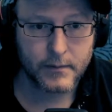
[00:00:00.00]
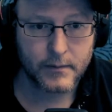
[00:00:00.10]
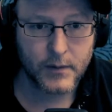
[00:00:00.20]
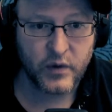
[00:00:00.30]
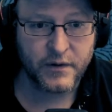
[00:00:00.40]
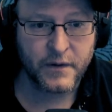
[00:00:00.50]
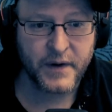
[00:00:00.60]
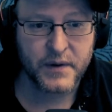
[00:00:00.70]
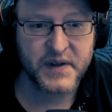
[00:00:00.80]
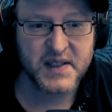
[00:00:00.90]
We've
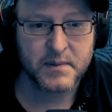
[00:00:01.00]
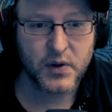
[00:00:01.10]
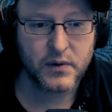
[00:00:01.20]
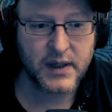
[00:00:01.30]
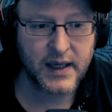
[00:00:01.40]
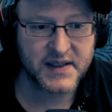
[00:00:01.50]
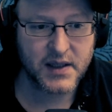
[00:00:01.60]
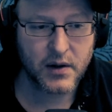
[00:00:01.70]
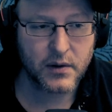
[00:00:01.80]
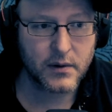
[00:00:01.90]
revealed this moon here,
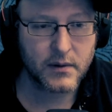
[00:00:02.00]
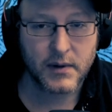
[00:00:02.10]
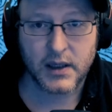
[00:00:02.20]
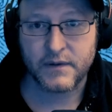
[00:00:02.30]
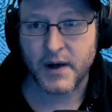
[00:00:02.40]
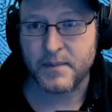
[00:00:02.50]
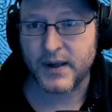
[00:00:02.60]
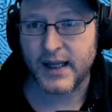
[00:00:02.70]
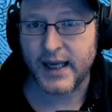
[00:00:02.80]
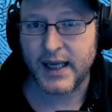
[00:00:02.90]
so if I
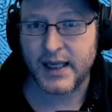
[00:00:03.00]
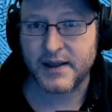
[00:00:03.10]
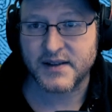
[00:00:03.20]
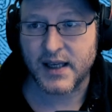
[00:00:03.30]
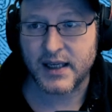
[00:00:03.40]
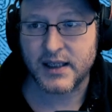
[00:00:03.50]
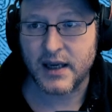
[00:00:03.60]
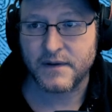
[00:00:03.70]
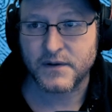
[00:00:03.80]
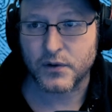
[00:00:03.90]
play, say,
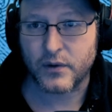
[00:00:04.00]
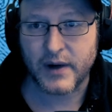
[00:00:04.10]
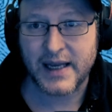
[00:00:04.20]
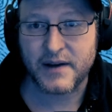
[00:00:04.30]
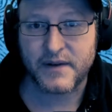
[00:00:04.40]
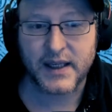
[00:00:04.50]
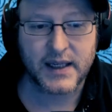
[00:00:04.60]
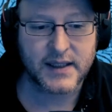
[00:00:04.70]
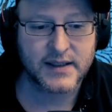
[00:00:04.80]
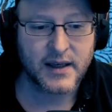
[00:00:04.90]
Gift or any of
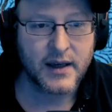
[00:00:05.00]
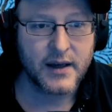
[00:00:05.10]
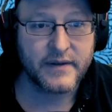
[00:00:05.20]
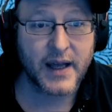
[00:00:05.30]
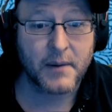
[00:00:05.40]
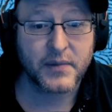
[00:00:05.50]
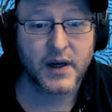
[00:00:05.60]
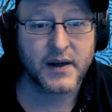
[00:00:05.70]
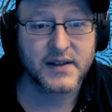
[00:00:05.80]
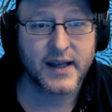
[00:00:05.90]
these, then I'm
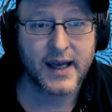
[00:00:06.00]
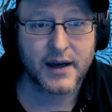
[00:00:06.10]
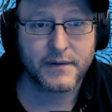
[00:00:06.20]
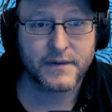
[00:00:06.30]
going to have